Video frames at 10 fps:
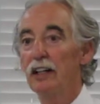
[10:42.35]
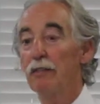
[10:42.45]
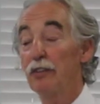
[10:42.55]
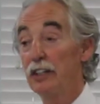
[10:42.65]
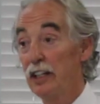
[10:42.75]

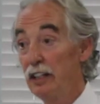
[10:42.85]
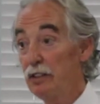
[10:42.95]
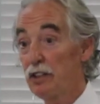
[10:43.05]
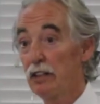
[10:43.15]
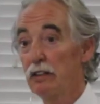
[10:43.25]
If it
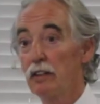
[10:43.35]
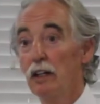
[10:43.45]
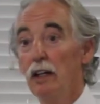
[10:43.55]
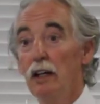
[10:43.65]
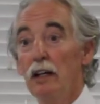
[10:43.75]
isn't,
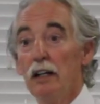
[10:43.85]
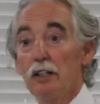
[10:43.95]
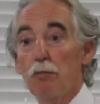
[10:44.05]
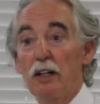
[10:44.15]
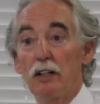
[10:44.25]

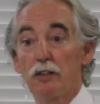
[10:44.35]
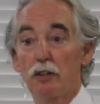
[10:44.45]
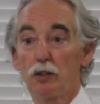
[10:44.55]
it's because of